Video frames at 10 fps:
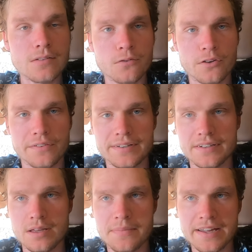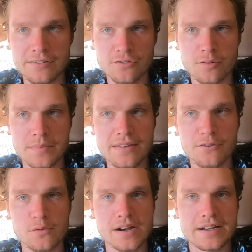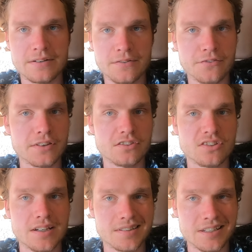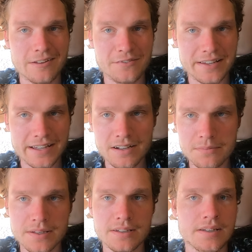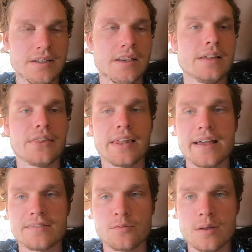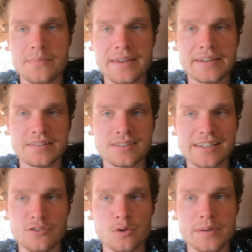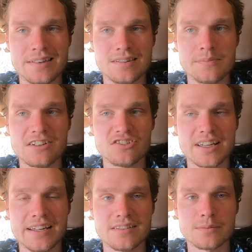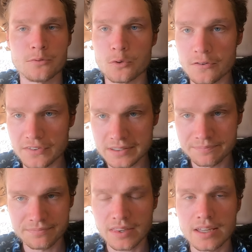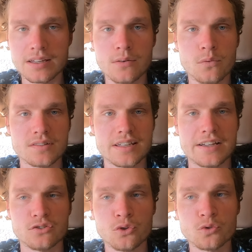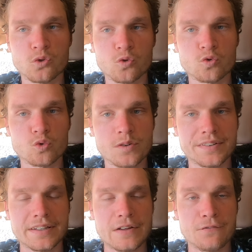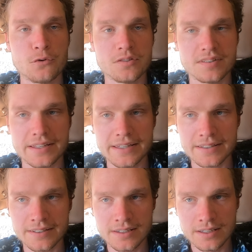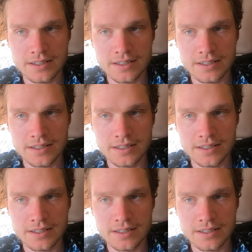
following a match from every round of this year's FA Cup. The last one being St Albans' match against Worthing was a 2-2 draw in the first leg